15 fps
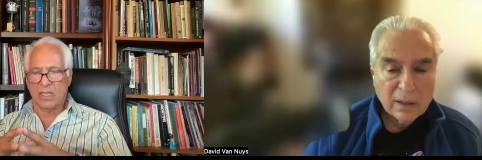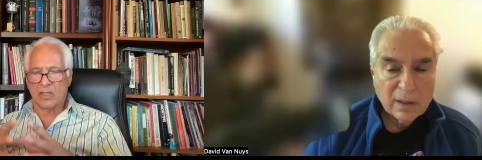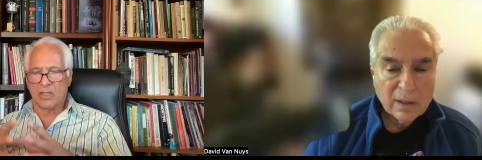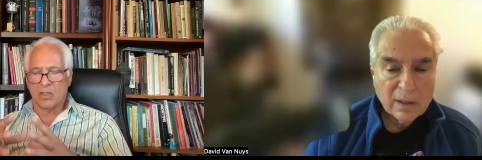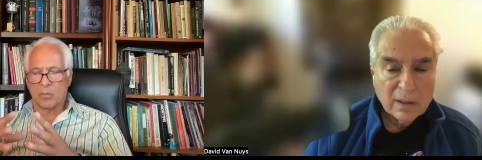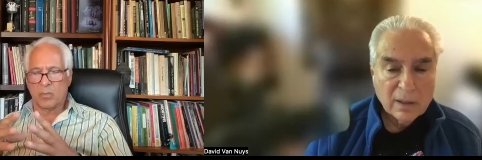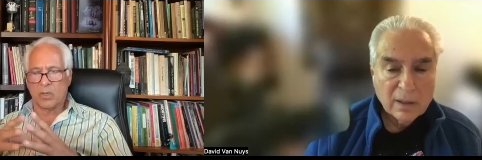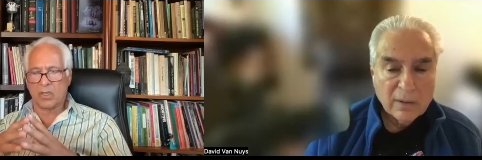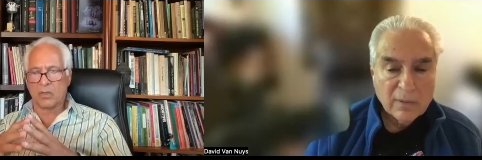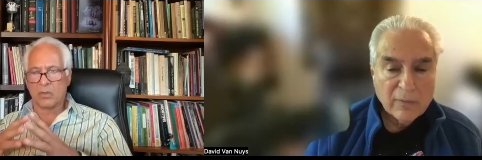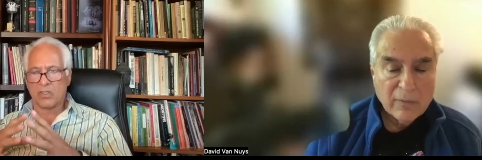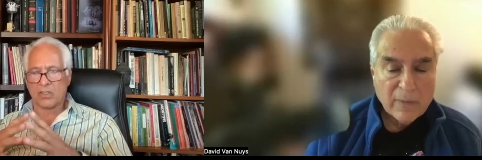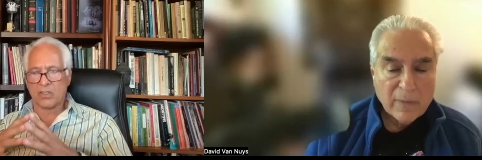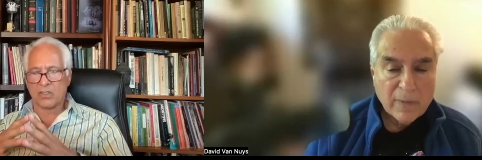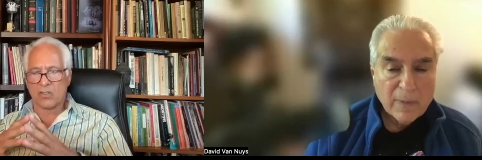Speaker 1: The book
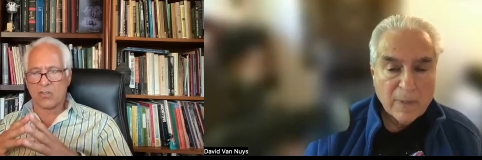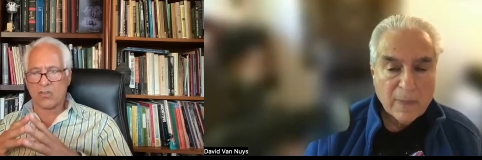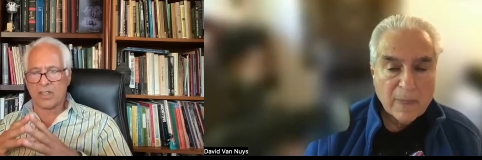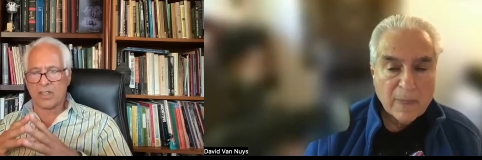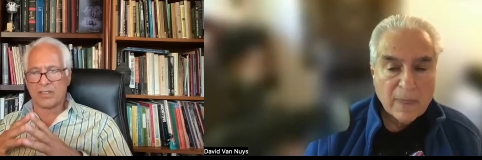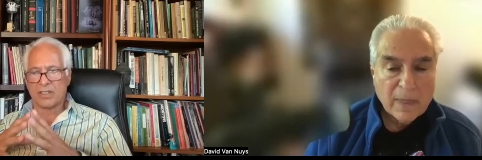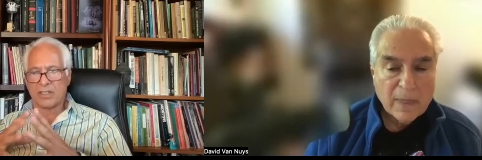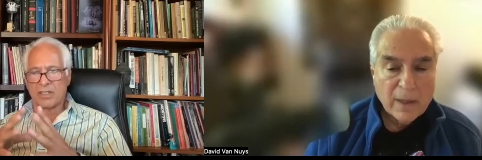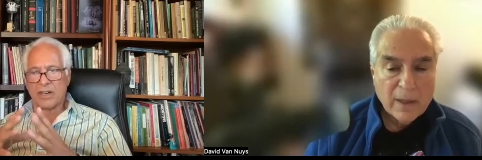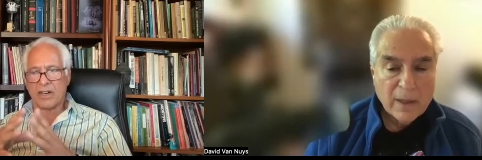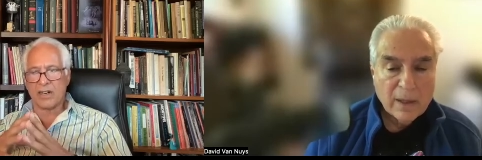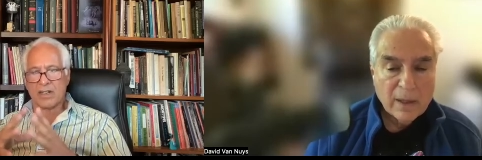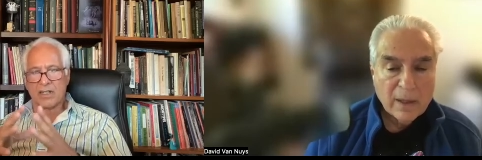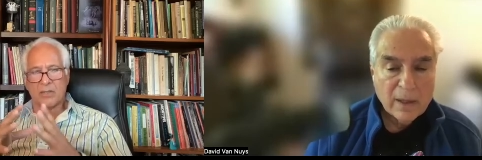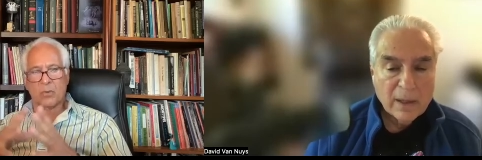was constructed in an
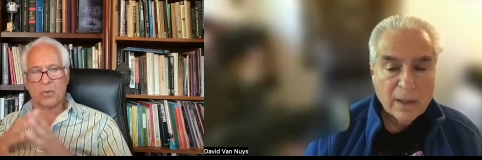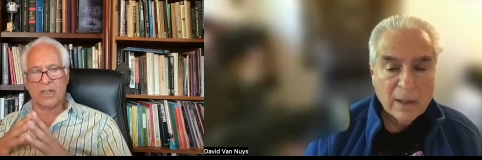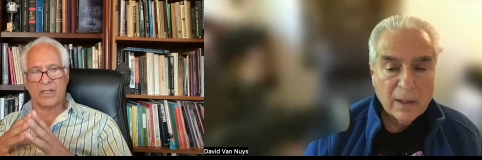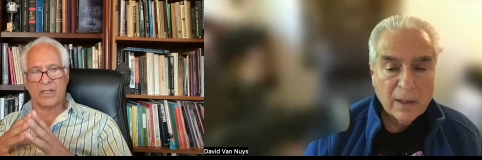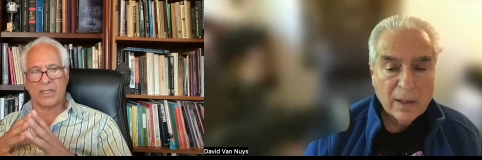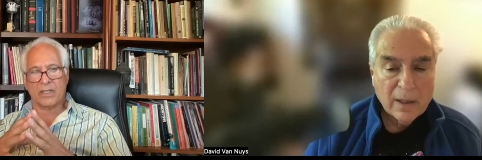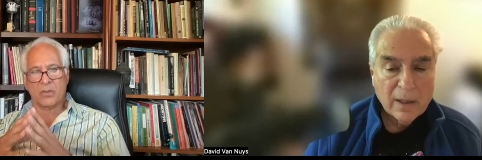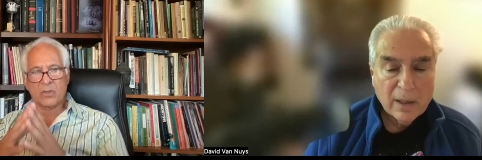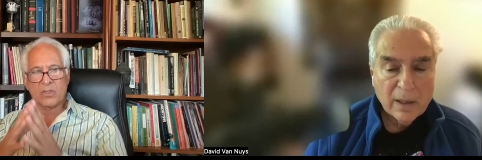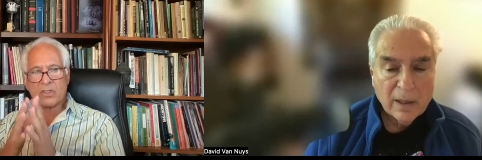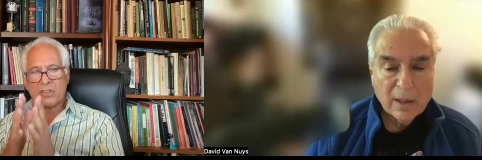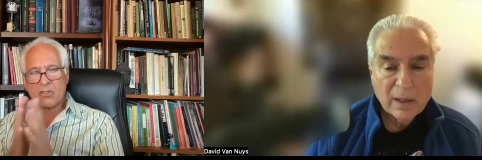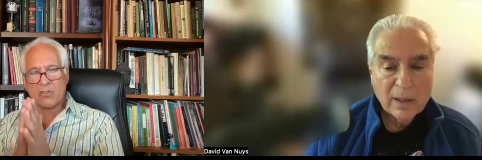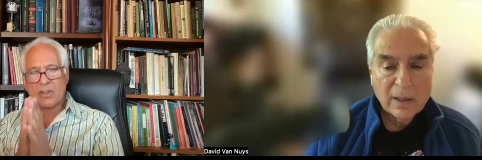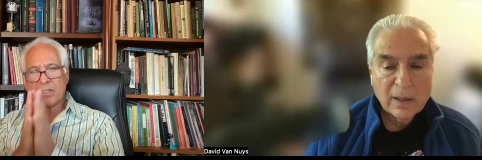odd way. It was
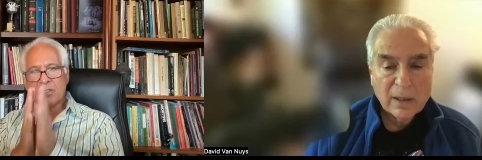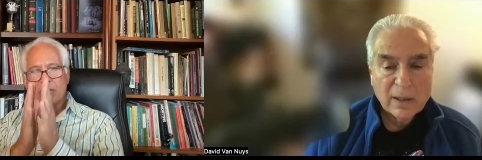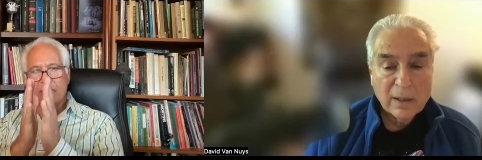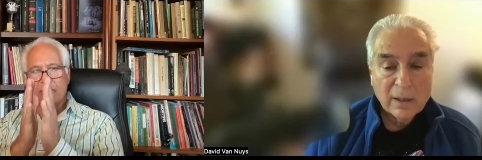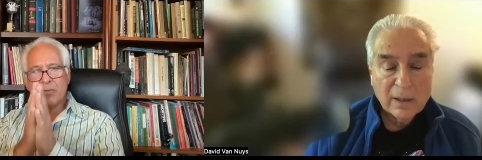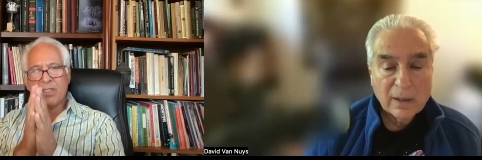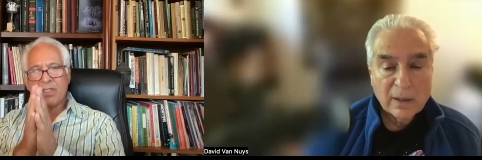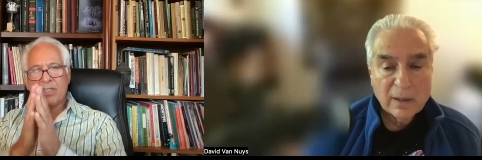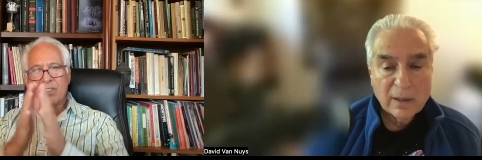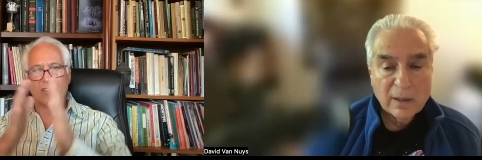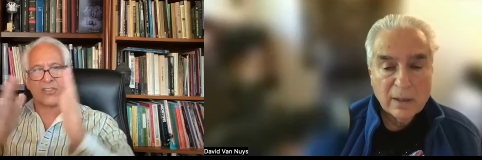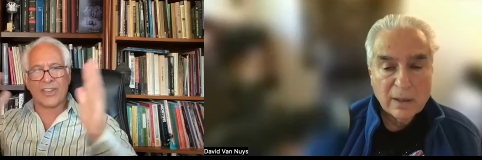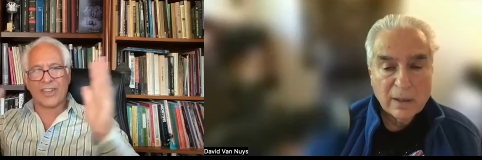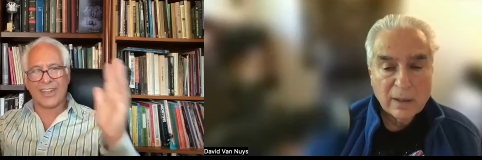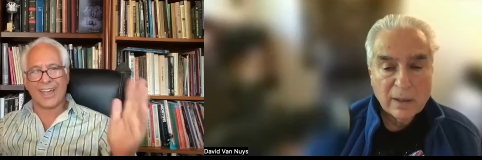constructed from the
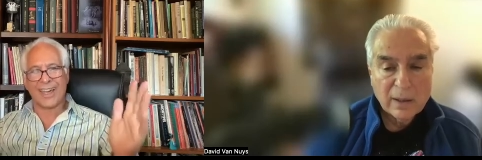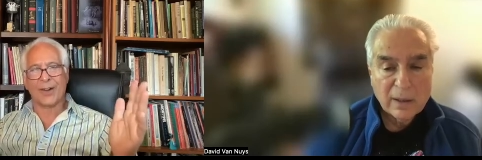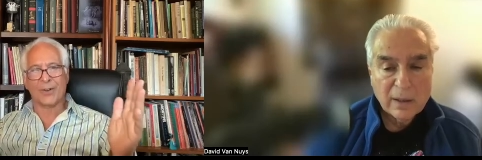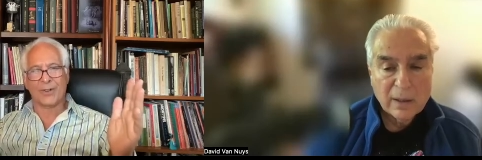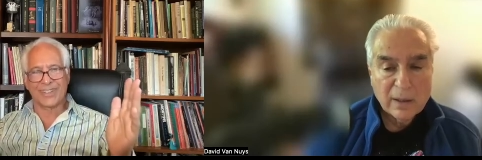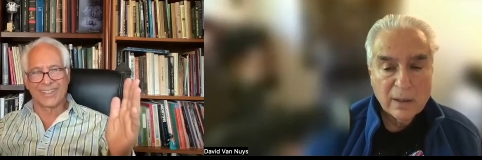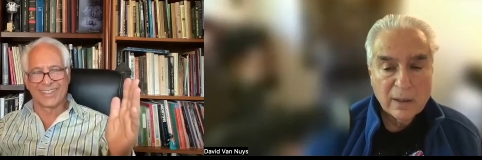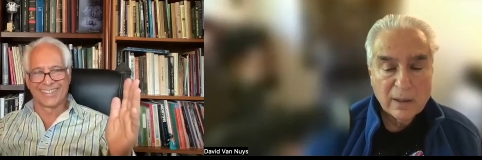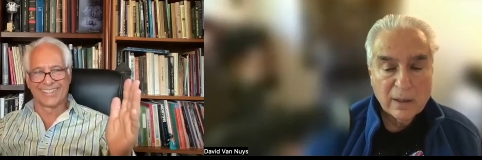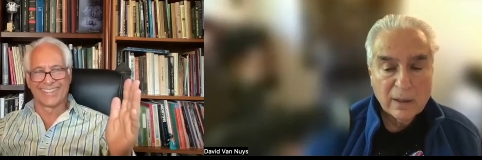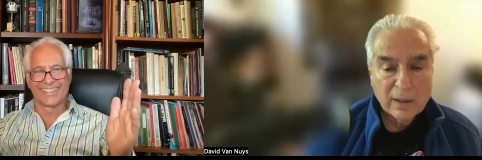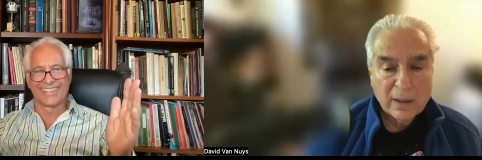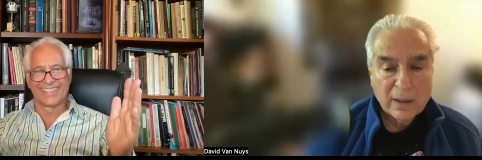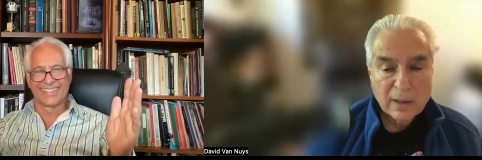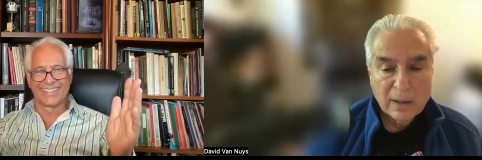inside out.
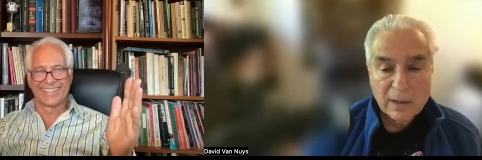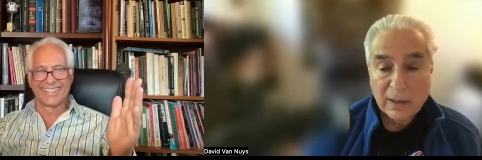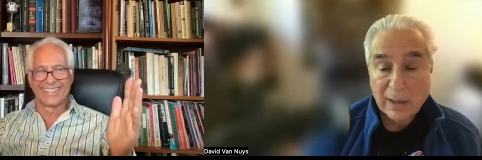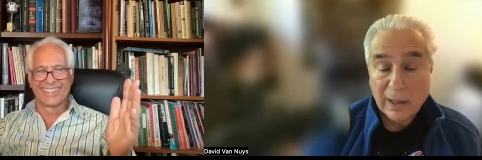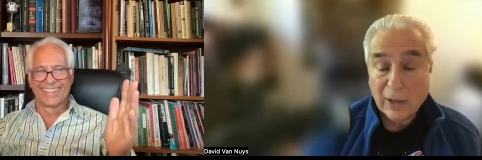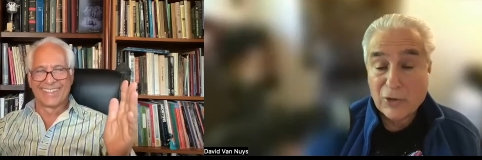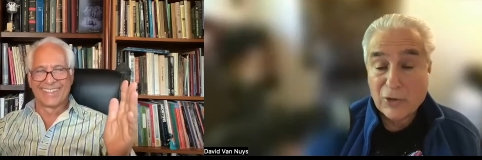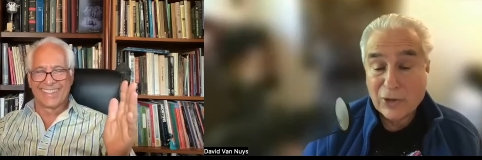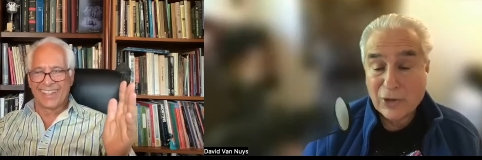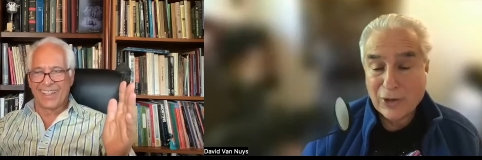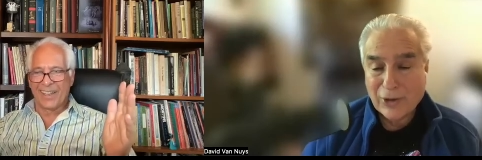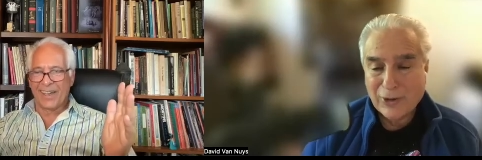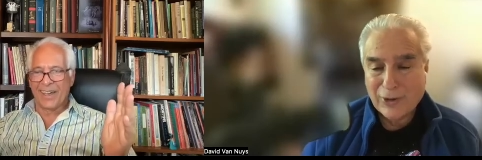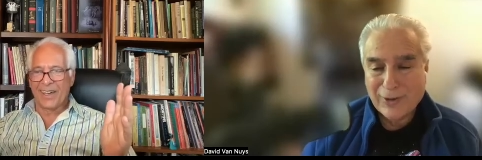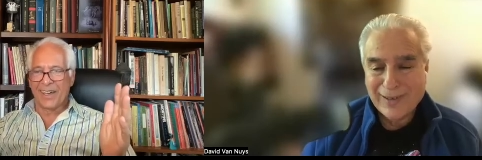
Speaker 2: How
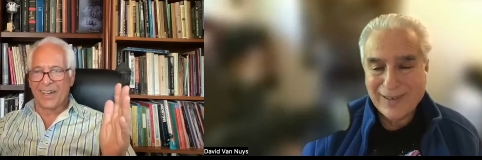so?